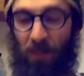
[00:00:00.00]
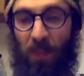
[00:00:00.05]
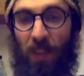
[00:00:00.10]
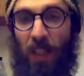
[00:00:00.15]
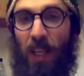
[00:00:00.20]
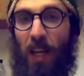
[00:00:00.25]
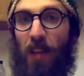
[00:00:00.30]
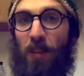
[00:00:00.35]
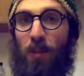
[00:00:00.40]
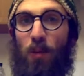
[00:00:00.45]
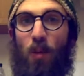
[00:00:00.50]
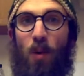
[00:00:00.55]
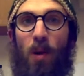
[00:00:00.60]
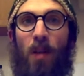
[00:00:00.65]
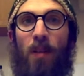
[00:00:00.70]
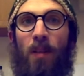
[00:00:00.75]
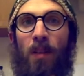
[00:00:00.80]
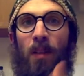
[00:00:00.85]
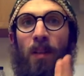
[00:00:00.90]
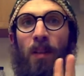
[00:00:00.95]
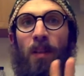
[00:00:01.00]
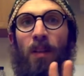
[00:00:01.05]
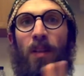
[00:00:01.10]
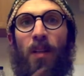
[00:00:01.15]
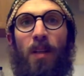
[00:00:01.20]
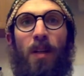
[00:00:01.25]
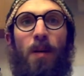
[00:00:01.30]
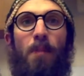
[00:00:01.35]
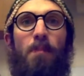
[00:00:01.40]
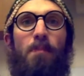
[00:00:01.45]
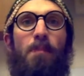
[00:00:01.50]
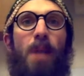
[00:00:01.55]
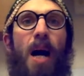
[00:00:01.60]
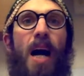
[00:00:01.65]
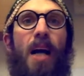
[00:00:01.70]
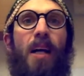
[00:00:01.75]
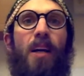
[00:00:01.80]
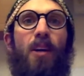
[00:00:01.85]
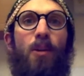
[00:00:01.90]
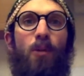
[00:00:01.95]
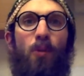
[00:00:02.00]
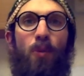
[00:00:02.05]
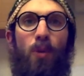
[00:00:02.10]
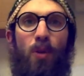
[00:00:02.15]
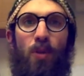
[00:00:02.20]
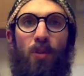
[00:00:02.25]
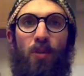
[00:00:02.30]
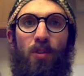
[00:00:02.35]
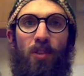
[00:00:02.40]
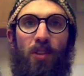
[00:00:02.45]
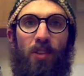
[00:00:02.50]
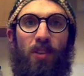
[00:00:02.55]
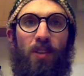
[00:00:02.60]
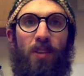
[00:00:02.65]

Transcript: The other one, maca root.